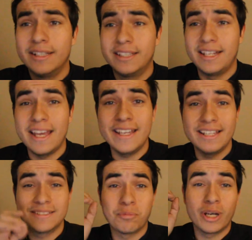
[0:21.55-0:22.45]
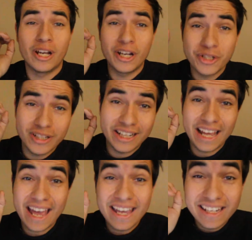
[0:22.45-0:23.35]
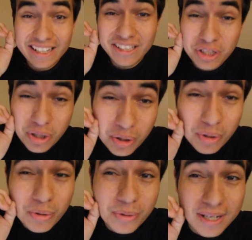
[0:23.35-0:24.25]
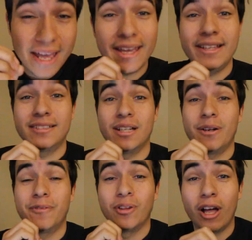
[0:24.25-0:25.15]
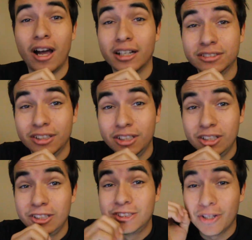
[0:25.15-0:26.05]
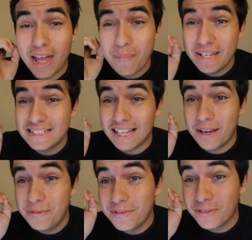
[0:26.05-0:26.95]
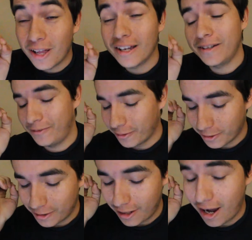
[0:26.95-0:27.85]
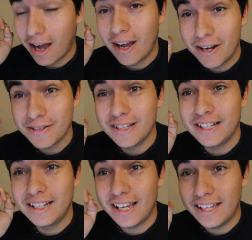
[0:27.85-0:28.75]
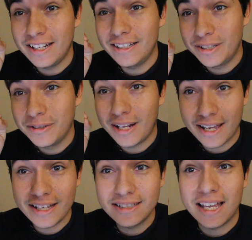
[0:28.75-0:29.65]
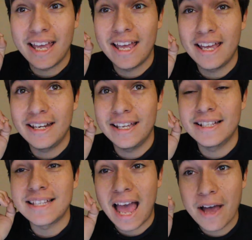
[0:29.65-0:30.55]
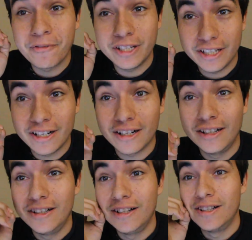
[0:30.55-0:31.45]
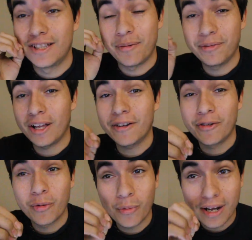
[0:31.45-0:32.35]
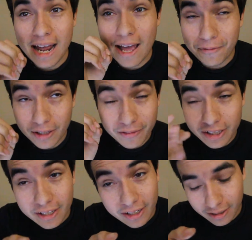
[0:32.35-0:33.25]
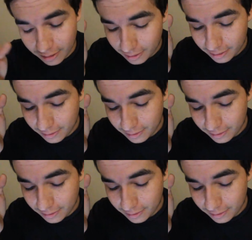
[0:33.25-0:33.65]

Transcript: Today is 182 days of vlogs. So that means I've been vlogging for 182 days and it's half a year. So I've been vlogging for one half of a year.